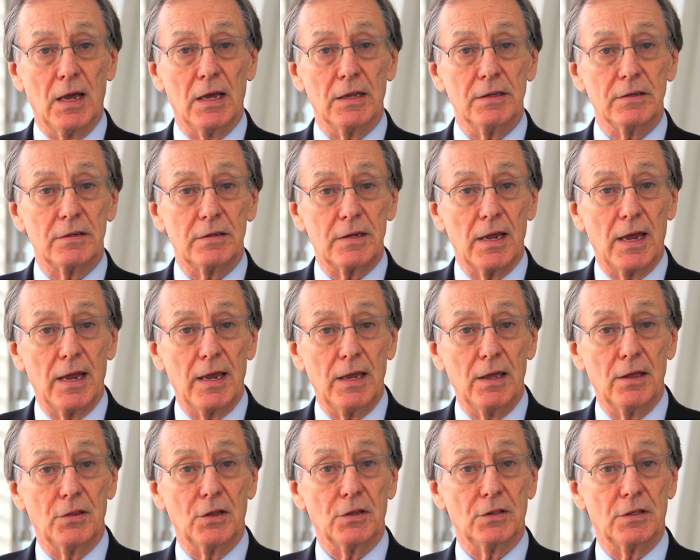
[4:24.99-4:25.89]
and
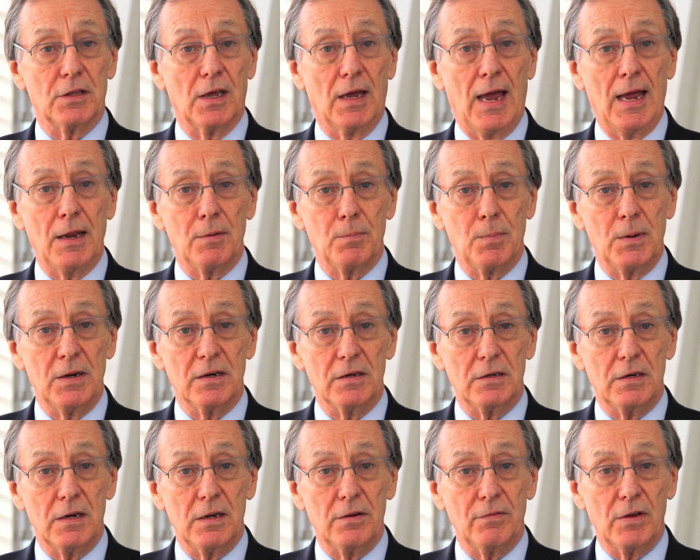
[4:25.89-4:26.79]
say that there had been
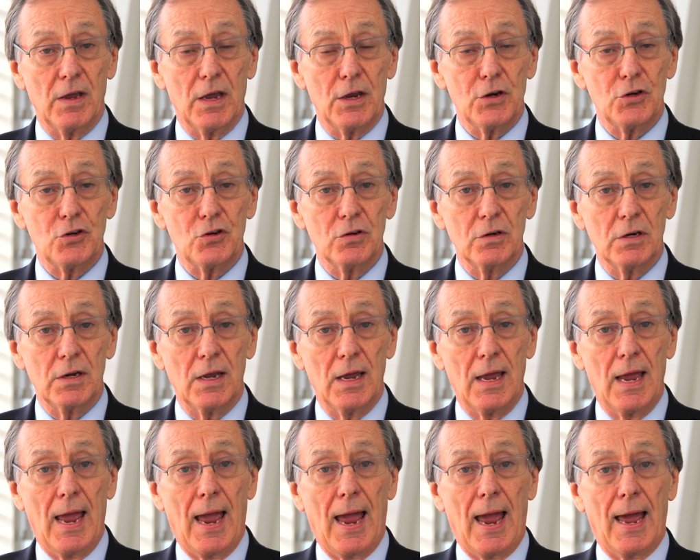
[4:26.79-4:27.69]
a
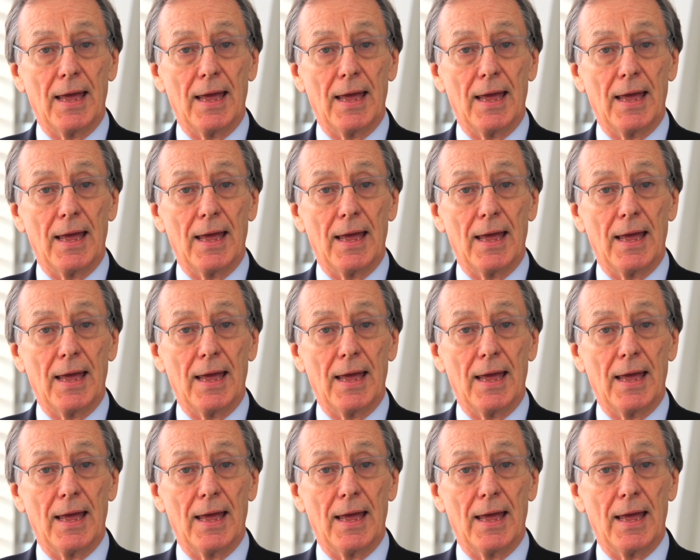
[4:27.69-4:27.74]
deviation,